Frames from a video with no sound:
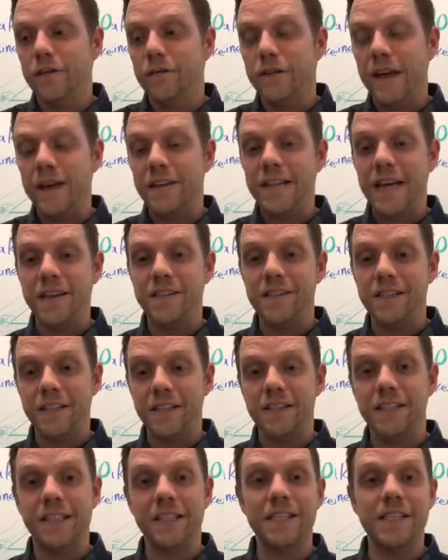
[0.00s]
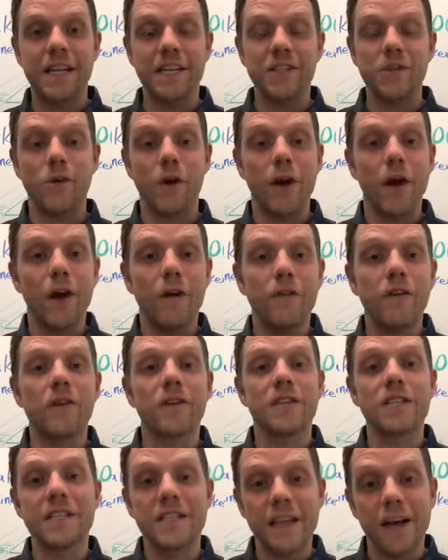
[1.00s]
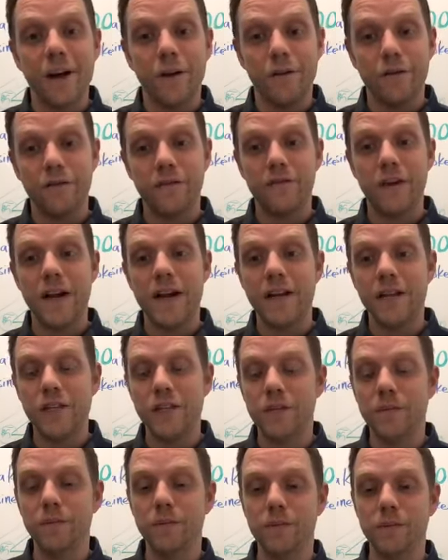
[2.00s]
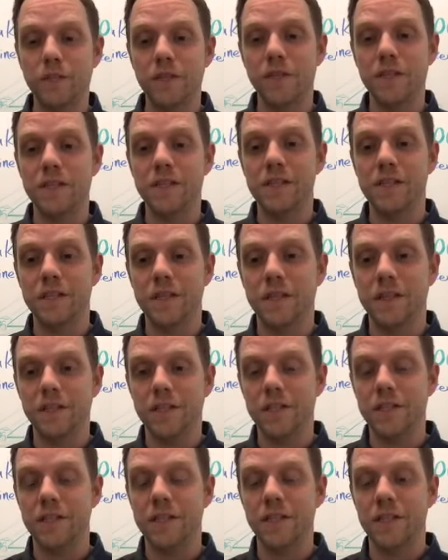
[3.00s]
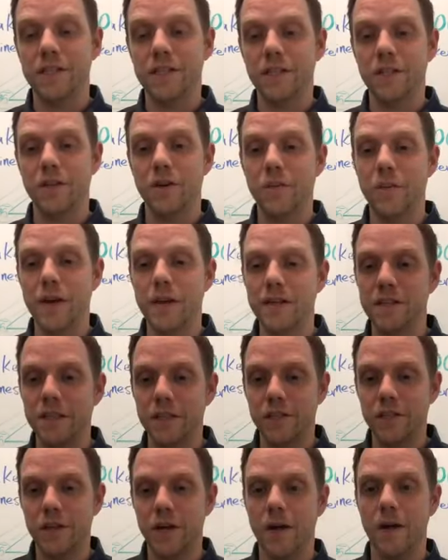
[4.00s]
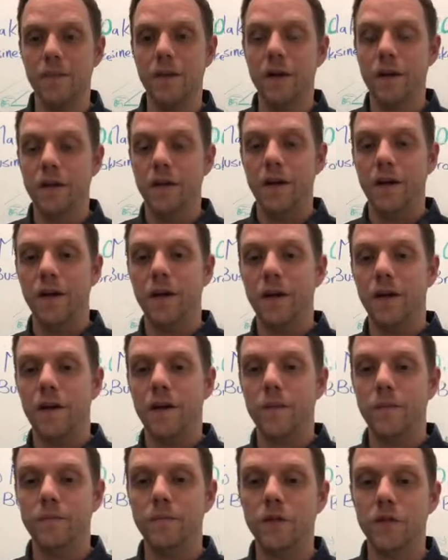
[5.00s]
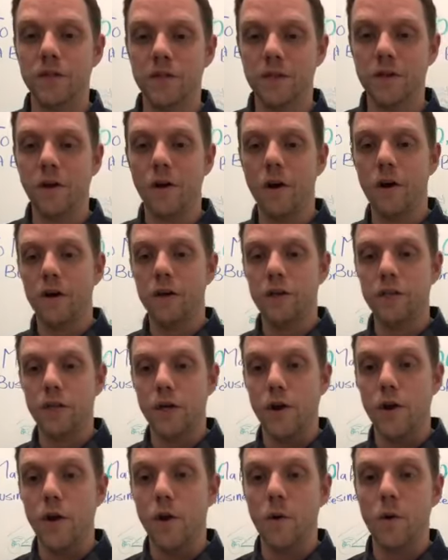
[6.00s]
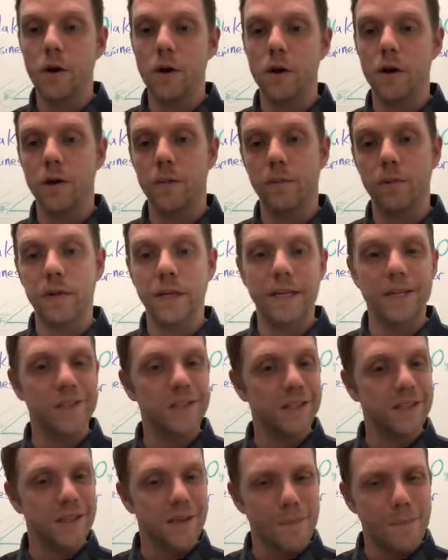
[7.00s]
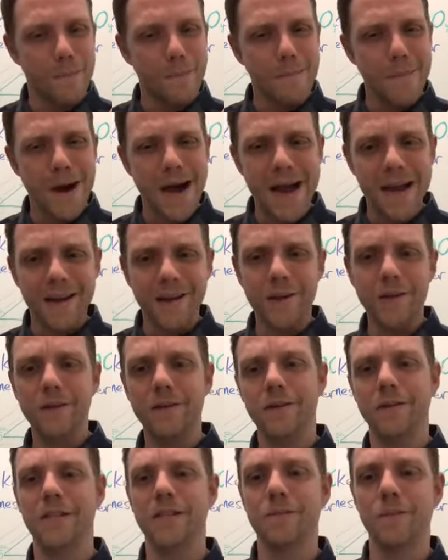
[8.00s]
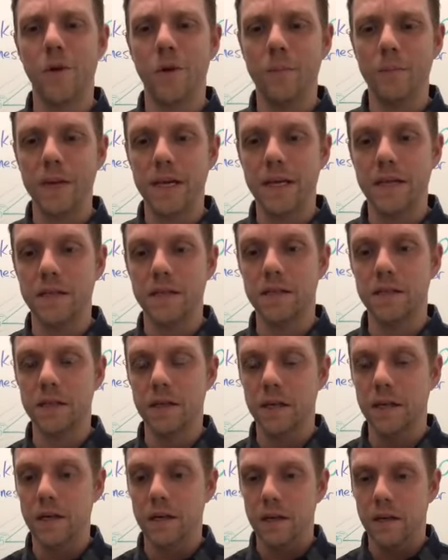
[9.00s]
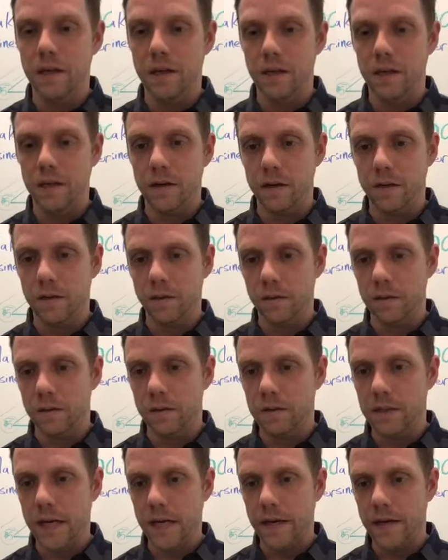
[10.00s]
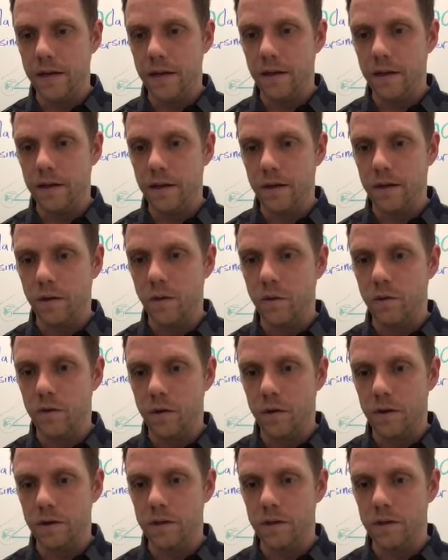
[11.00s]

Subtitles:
fantastic success story of herself, right? She's done such an amazing job. I'm just honored to know her and play just the minor small piece in her little tiny overall